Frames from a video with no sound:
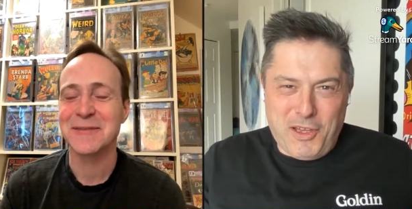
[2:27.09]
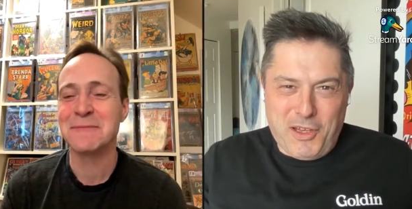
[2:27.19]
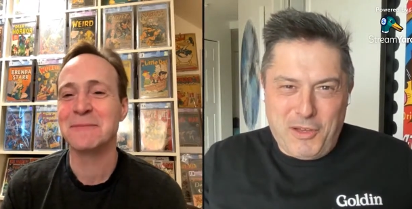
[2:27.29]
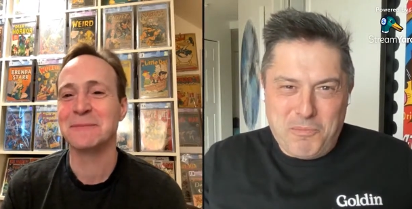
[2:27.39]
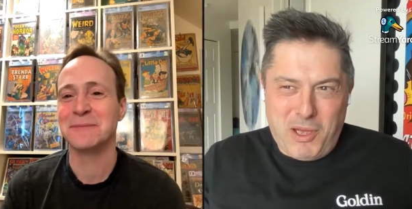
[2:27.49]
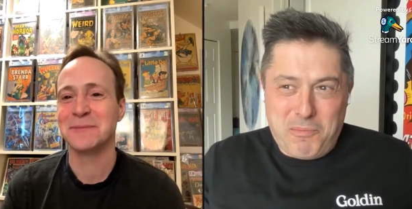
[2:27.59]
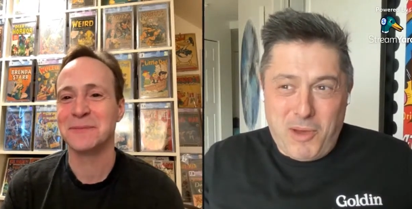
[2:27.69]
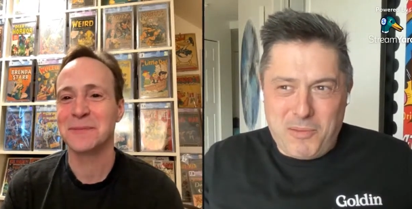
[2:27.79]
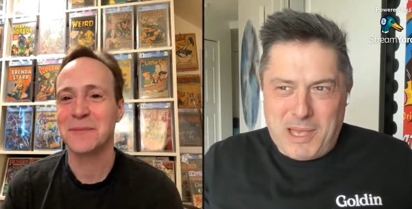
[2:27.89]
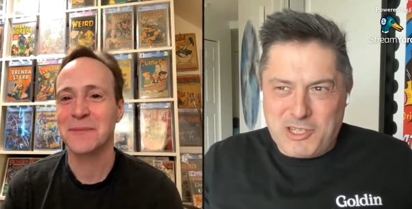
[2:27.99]
Speaker 1: Uh, mm-hmm. Uh, my
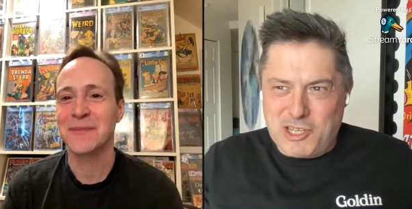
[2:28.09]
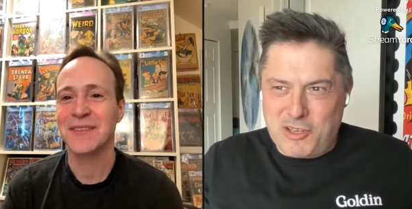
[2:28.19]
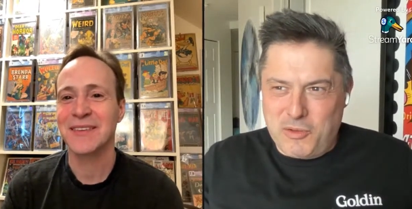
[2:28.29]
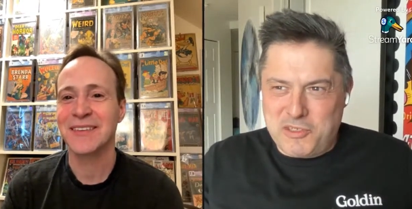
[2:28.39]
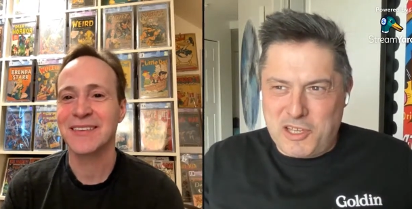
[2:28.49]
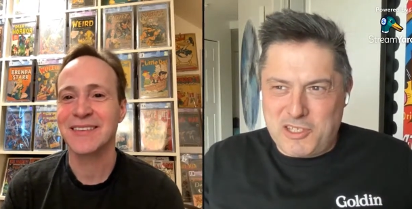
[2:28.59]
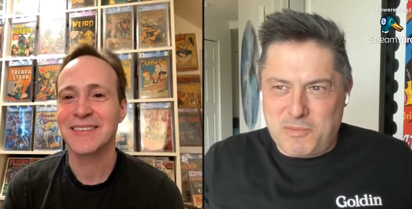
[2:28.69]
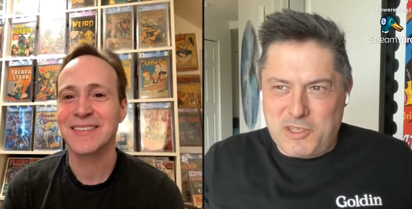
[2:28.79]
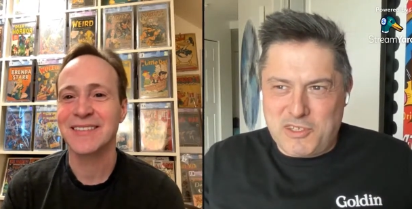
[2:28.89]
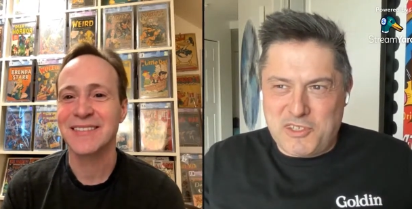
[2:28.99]
mom actually
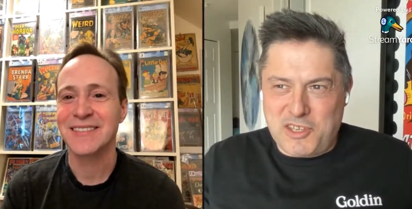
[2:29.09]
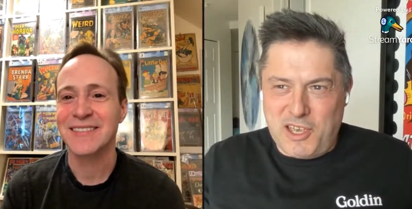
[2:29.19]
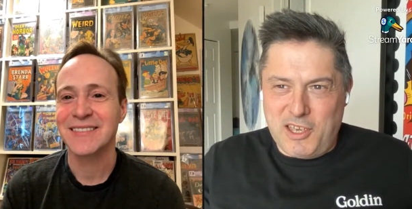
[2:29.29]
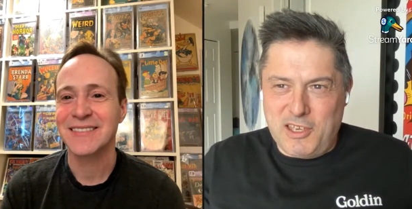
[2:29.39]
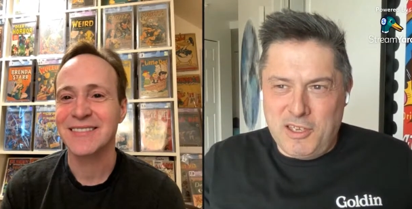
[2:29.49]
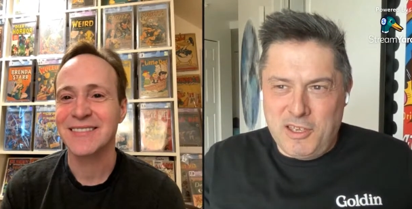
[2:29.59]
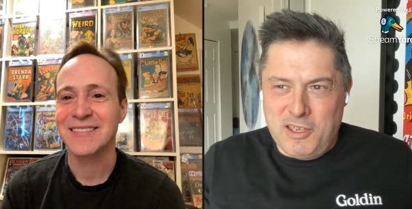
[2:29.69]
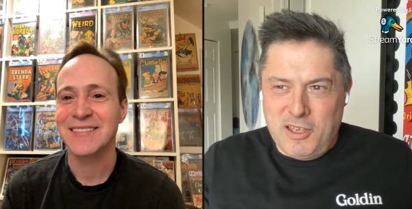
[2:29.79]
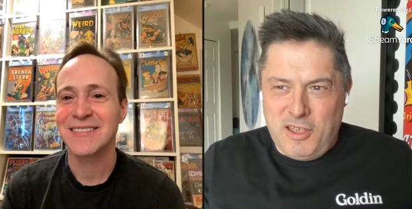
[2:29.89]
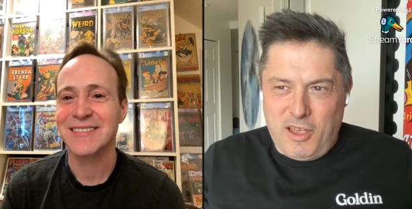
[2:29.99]
contacted me to say,
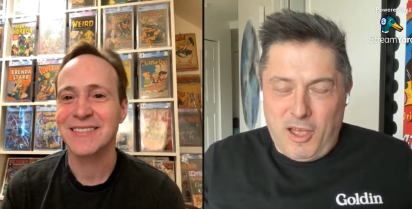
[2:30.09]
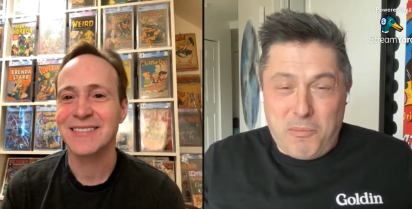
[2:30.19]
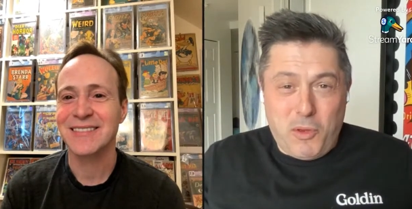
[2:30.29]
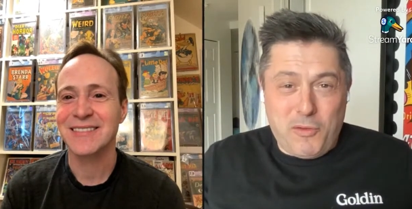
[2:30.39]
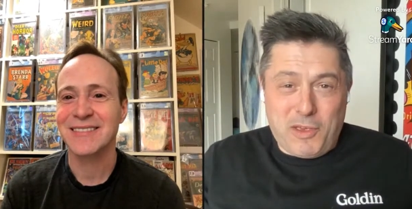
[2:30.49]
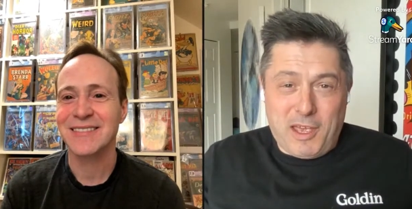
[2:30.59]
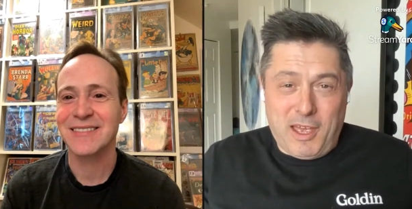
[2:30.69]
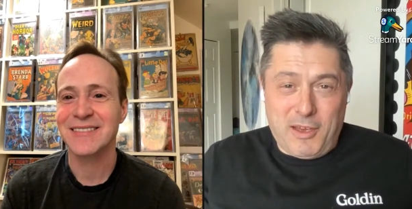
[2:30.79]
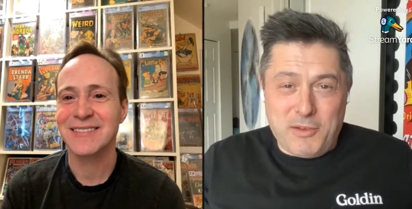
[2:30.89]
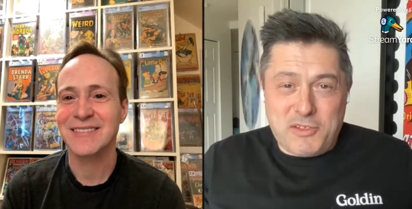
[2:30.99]
"I'm moving
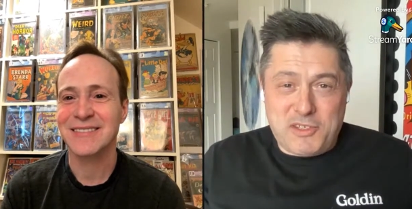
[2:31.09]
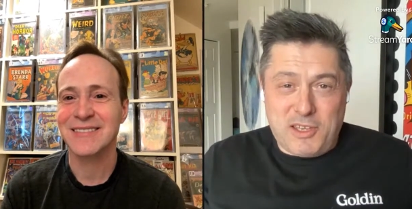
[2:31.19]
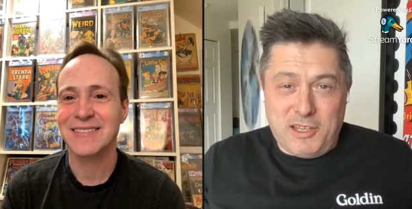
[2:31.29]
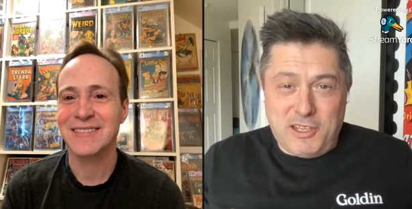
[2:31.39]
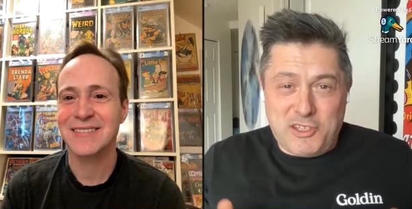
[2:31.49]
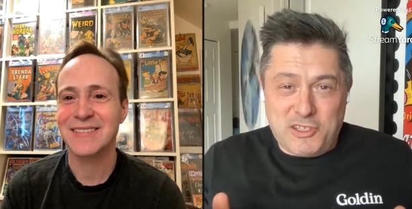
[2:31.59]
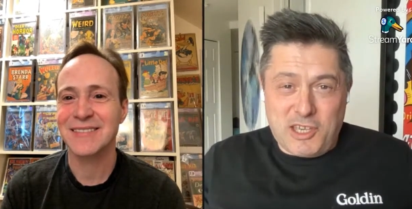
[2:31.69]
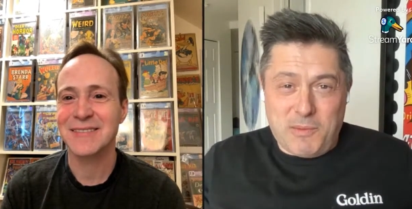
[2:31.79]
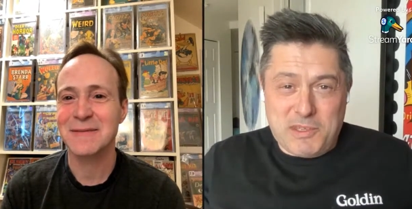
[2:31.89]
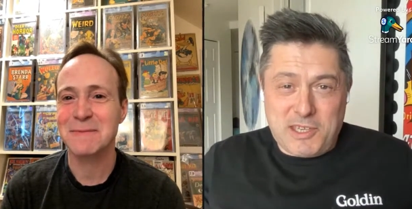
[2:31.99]
house. I need you to
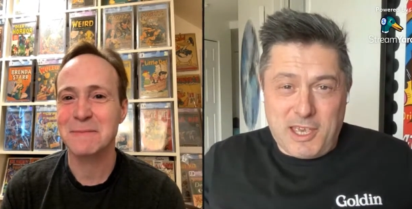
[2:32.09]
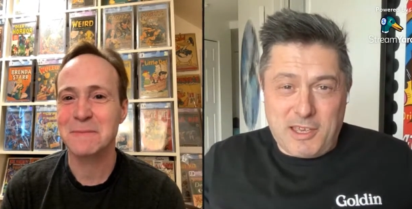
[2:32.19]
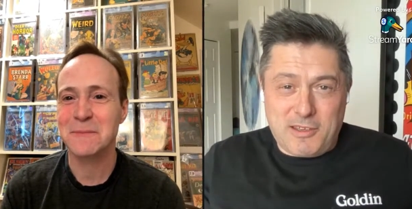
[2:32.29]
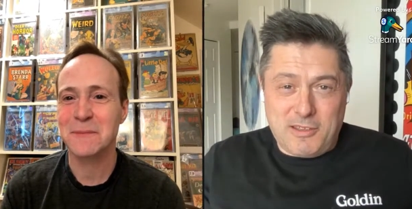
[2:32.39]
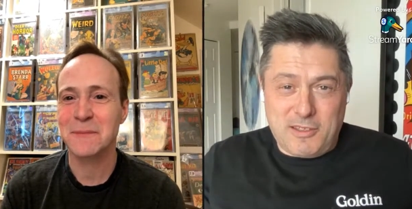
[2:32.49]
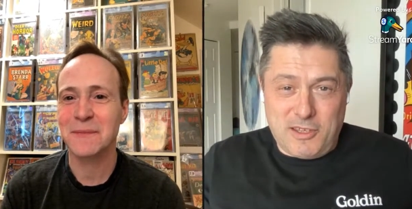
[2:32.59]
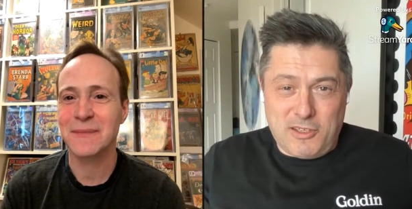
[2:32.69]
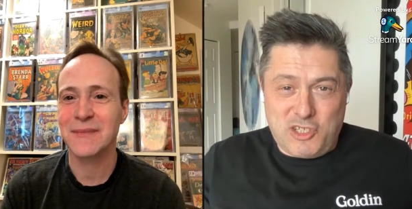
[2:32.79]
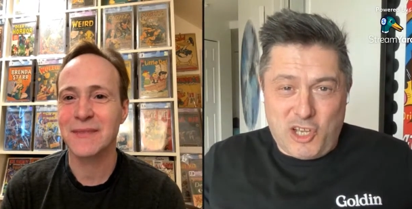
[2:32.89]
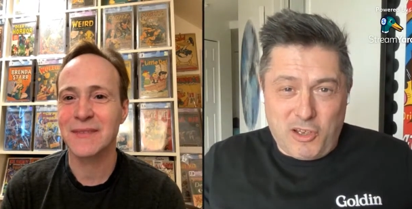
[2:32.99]
come and take
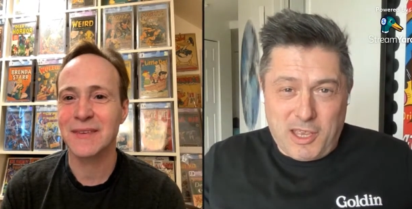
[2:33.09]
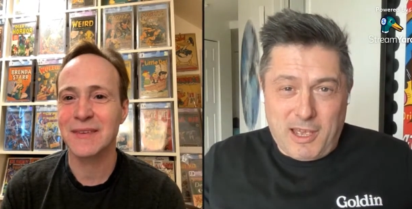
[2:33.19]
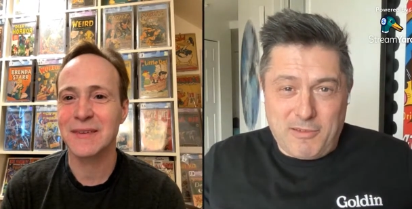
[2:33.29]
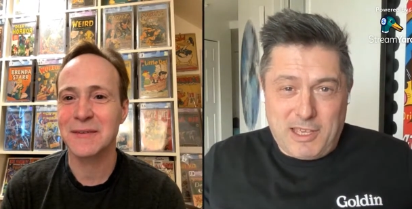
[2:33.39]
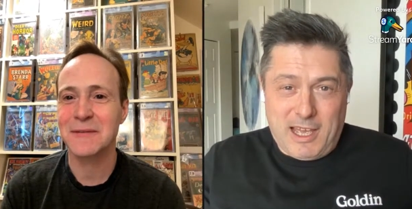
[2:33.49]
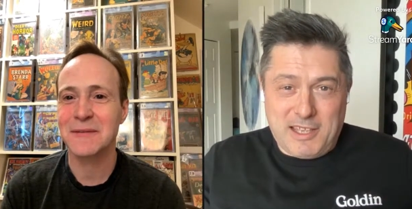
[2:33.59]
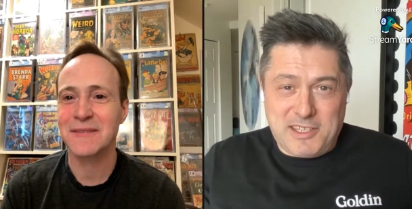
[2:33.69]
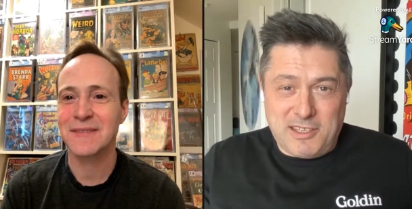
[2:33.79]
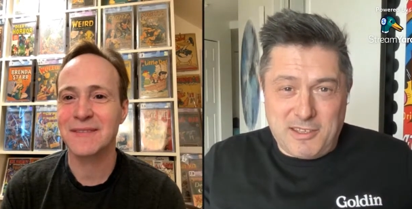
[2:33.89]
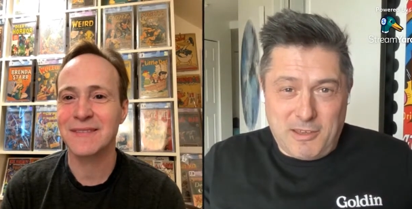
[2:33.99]
the junk out of the
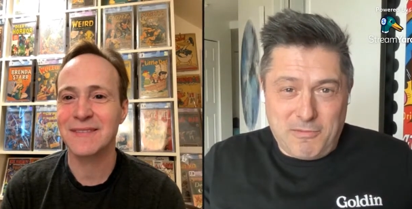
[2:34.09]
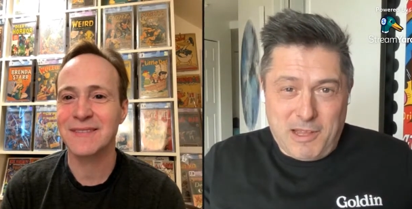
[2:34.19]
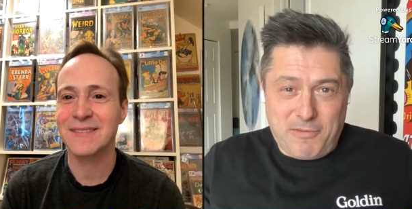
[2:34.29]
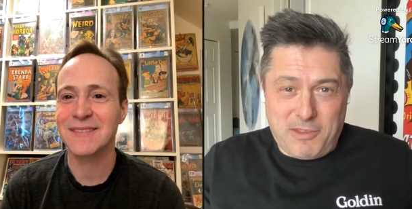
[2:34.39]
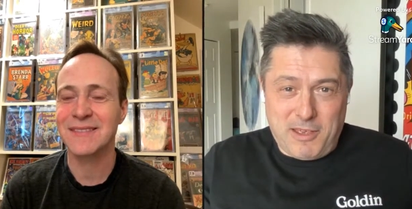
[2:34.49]
attic that you've left